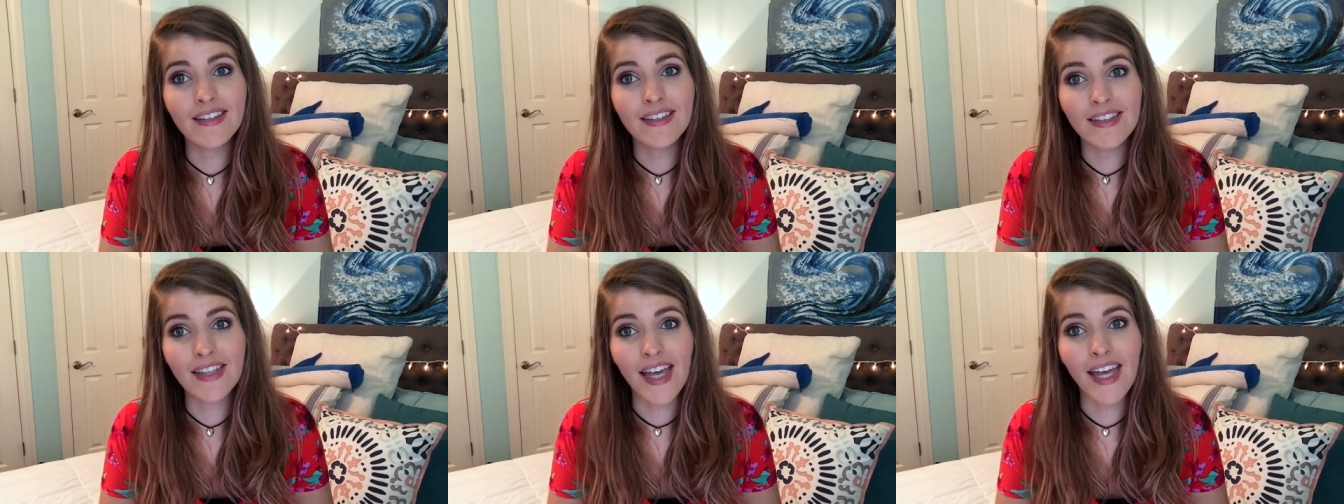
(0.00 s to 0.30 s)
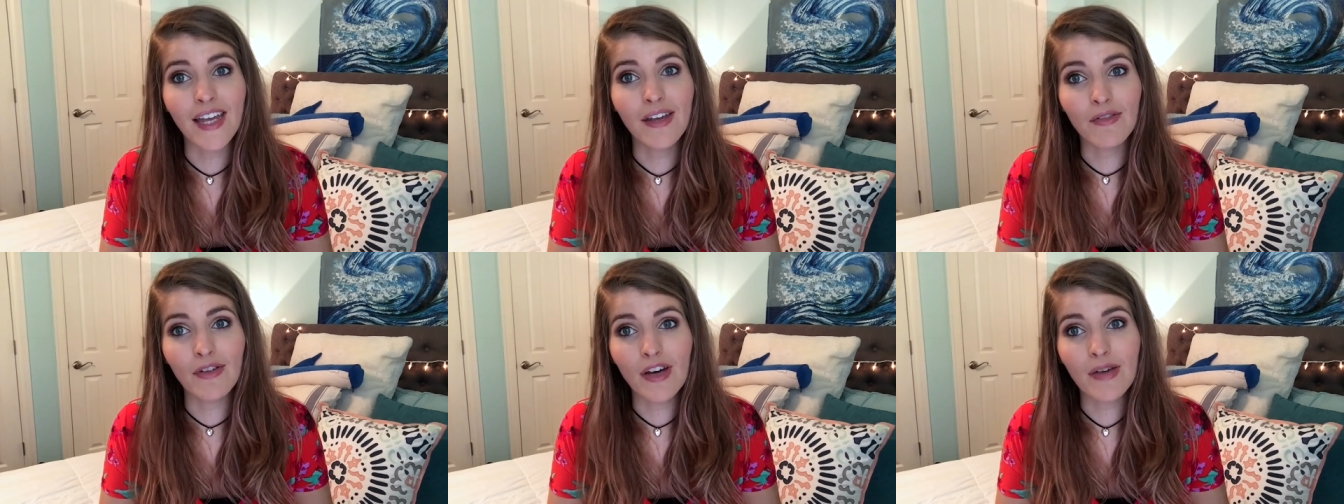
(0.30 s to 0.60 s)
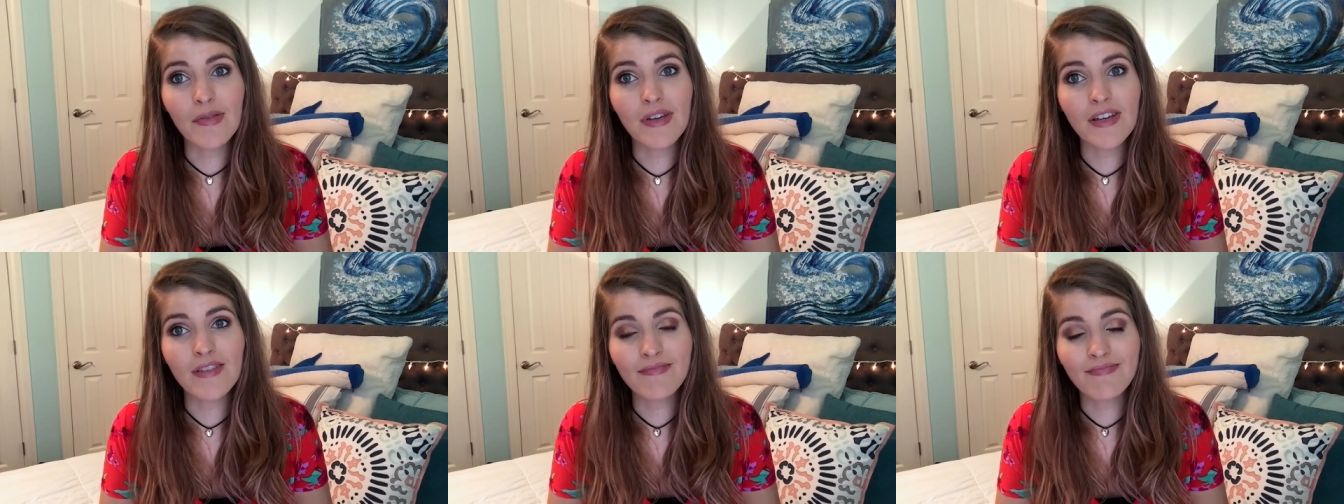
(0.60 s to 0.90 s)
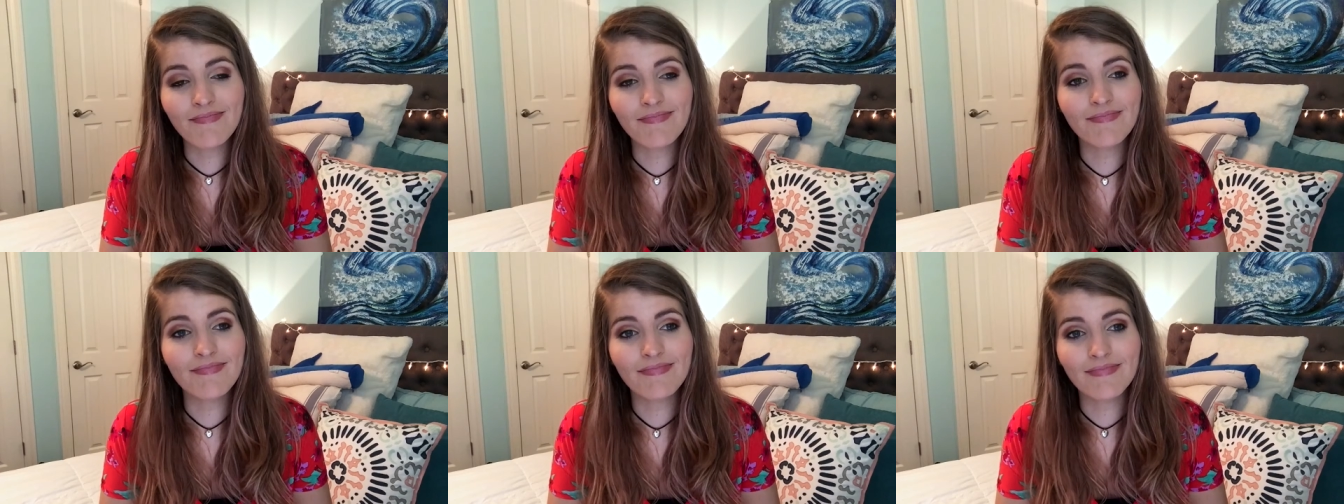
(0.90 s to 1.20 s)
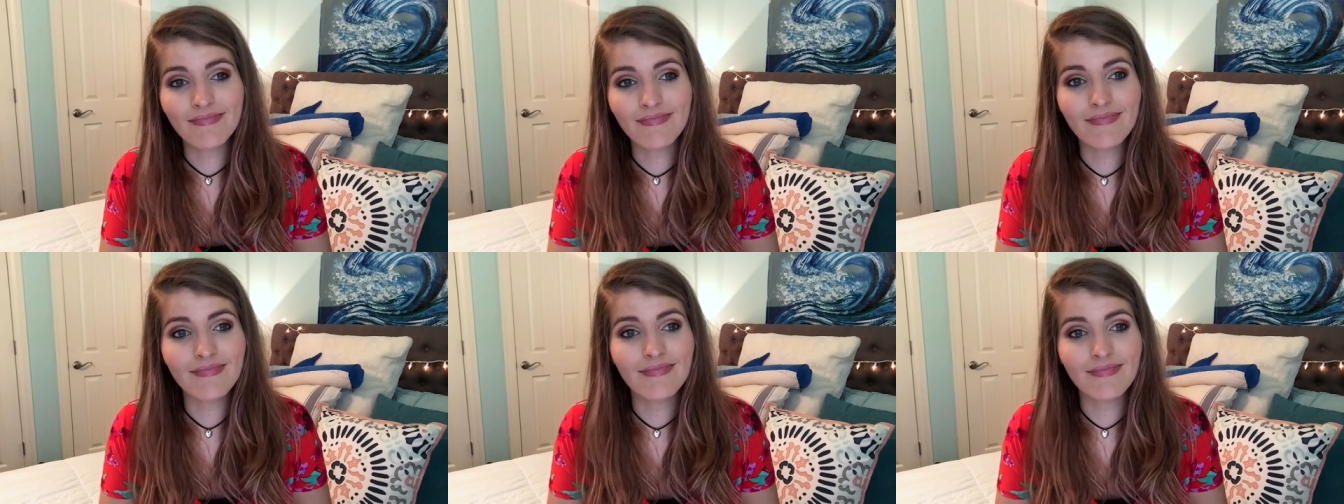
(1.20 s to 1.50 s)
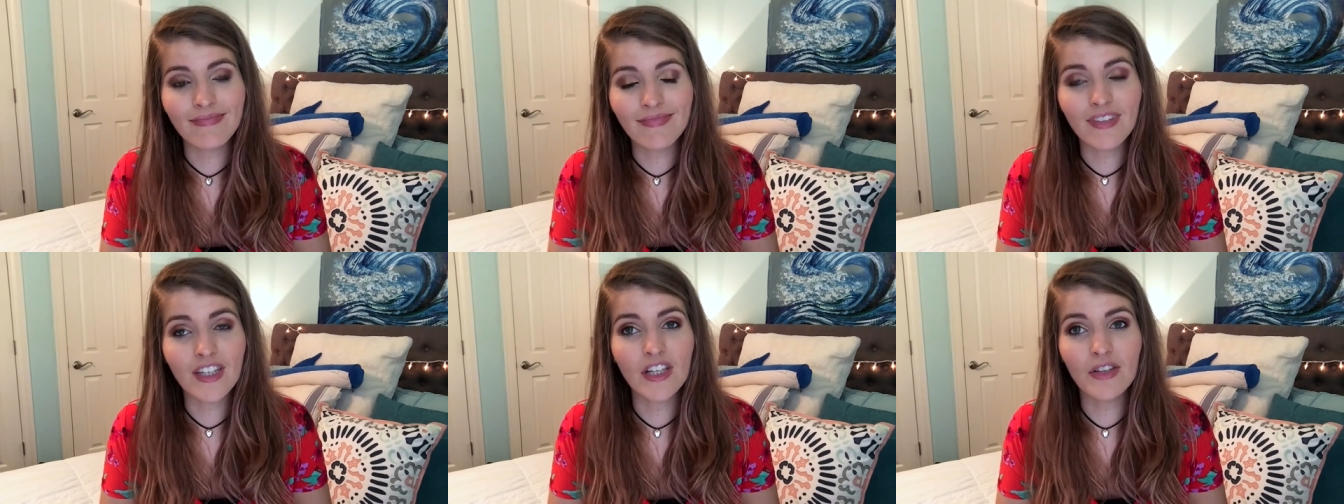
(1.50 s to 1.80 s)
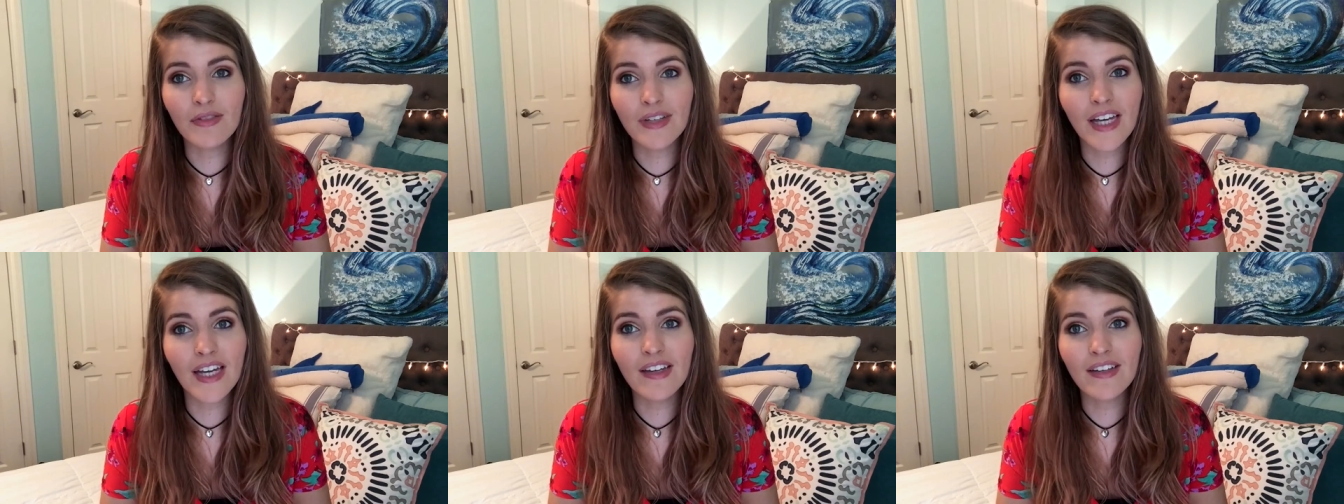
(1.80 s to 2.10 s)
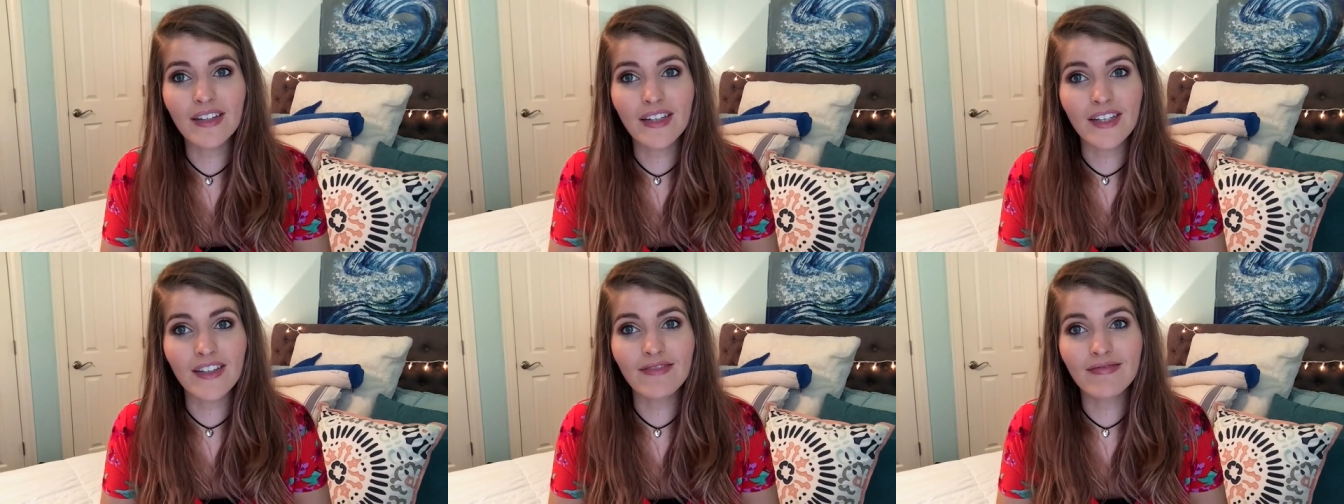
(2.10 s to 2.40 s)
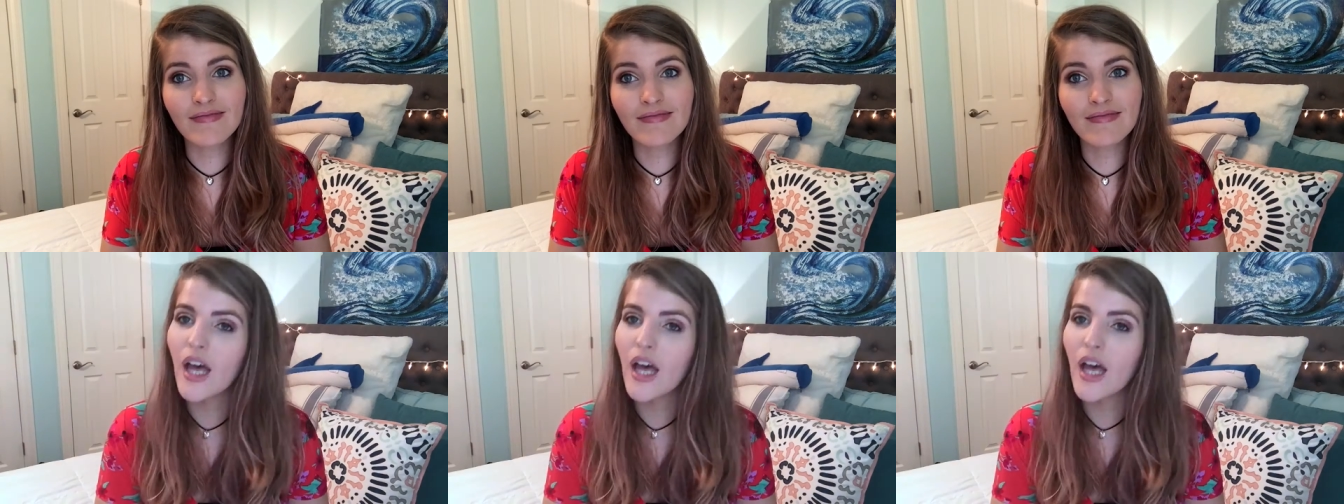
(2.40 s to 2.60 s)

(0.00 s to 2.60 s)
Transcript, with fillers: dang, Robbie, you nailed it.